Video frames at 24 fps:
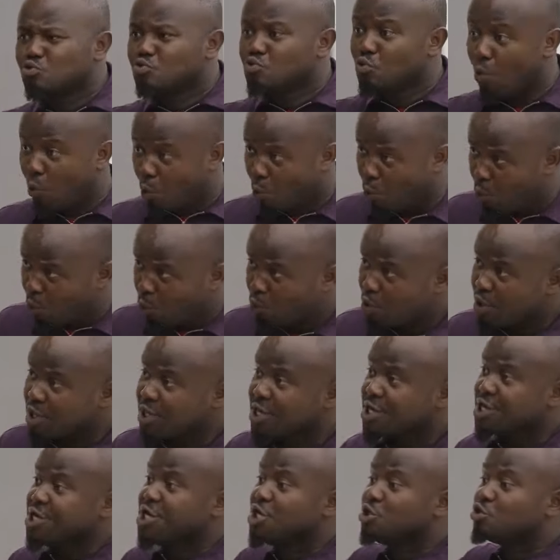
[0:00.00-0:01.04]
know.
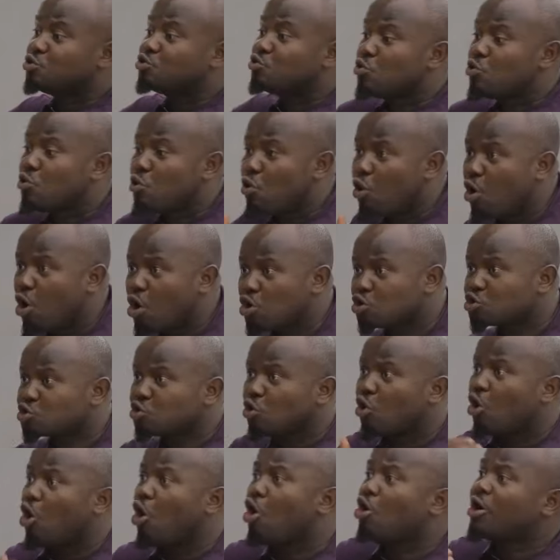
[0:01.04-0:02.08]
He took
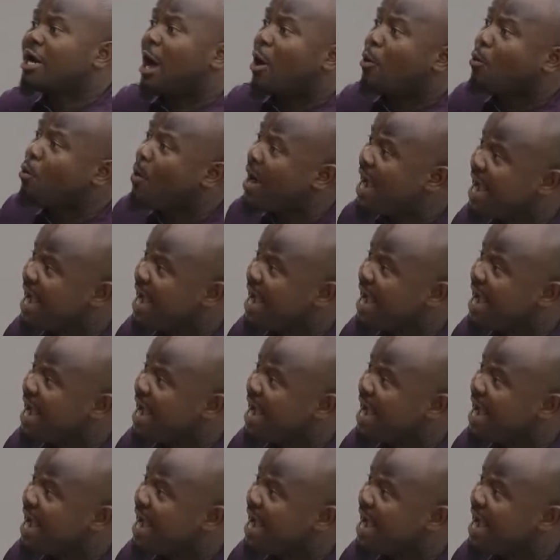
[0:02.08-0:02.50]
us on our